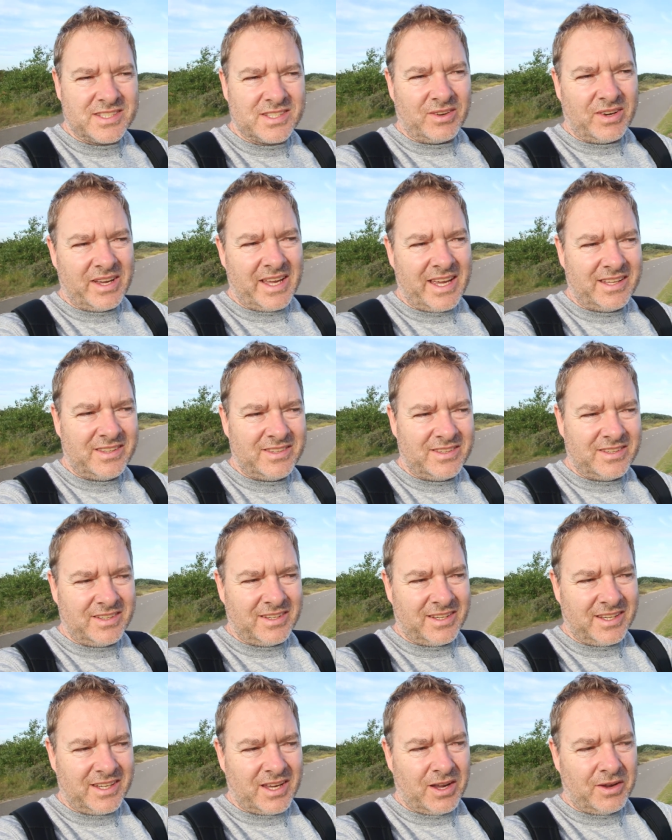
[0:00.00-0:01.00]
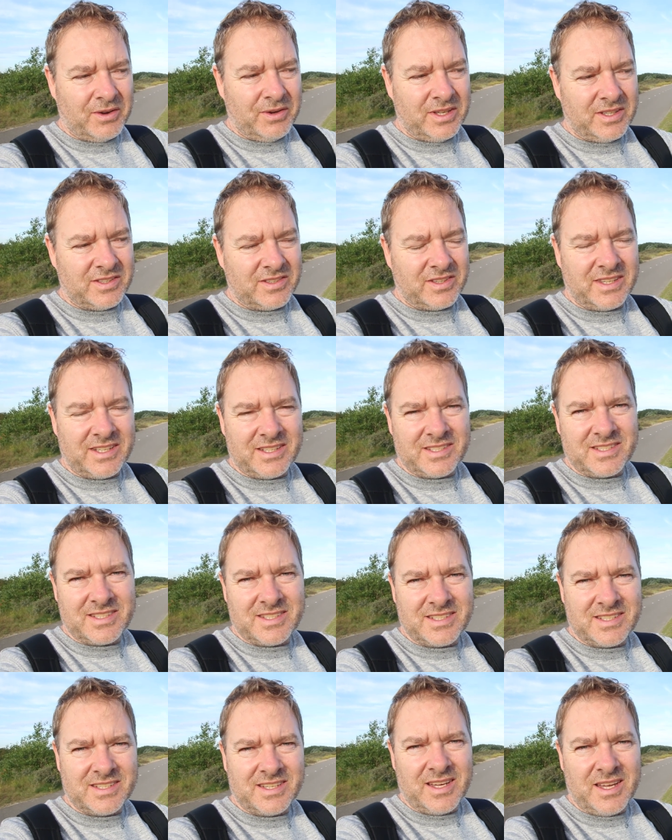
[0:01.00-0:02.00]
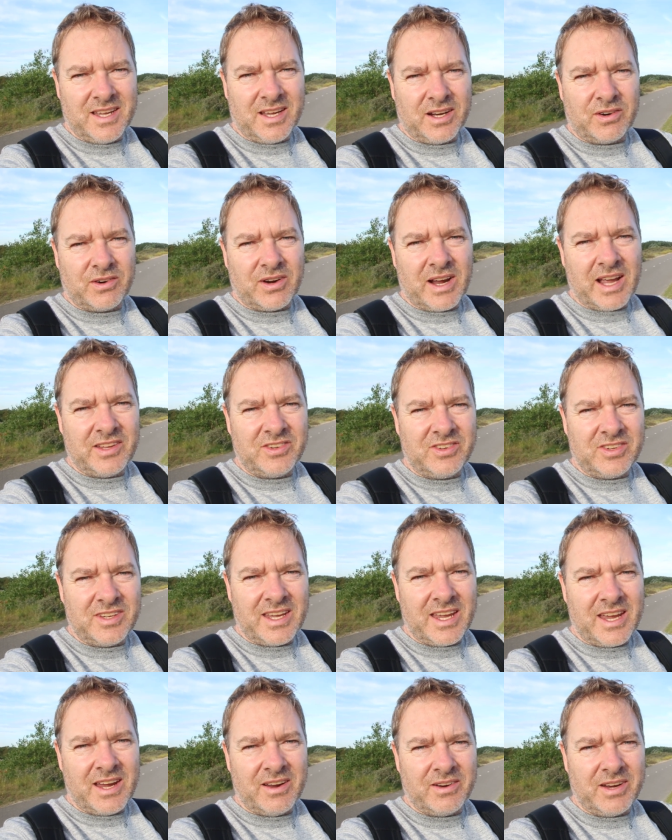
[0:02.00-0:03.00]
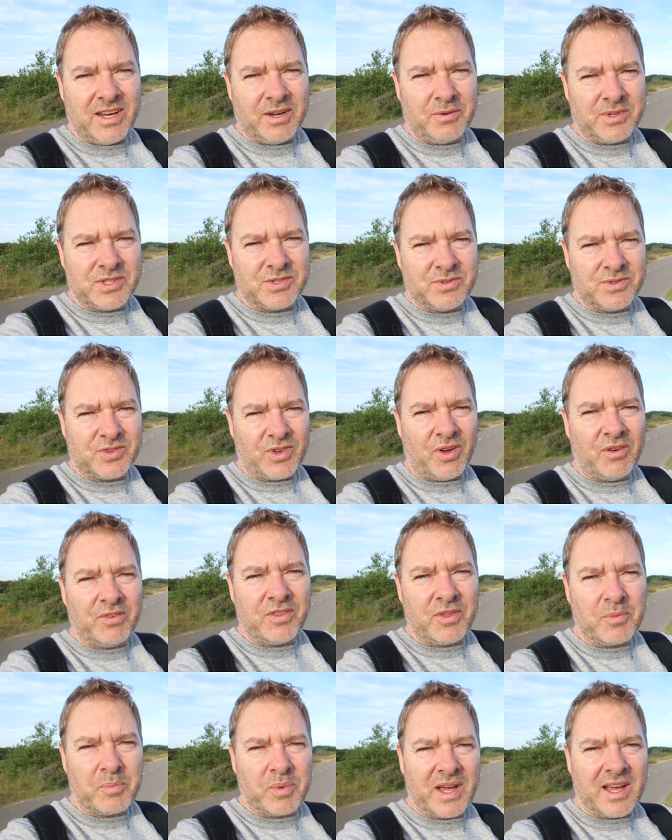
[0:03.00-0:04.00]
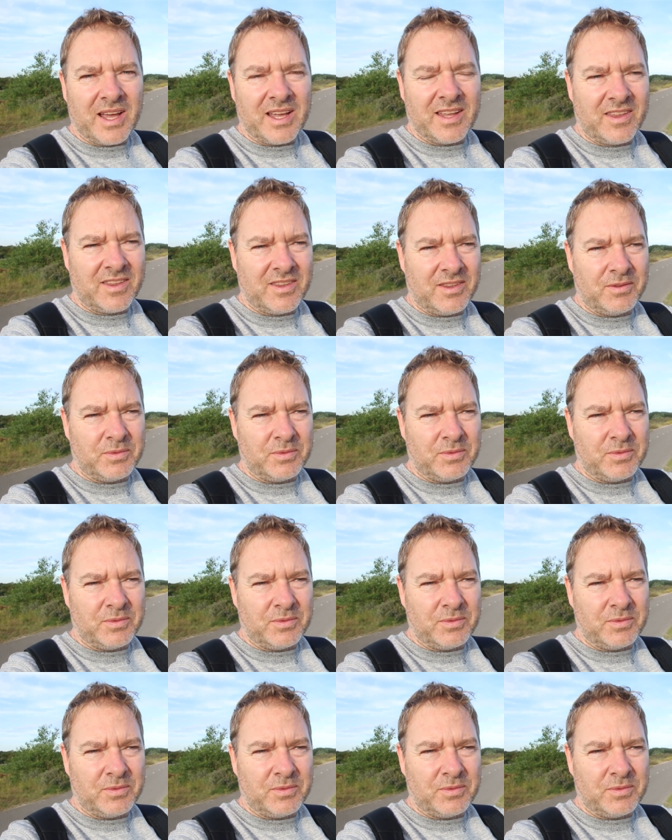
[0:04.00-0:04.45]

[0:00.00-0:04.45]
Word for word: so I had to go into this grassy area which was off the path,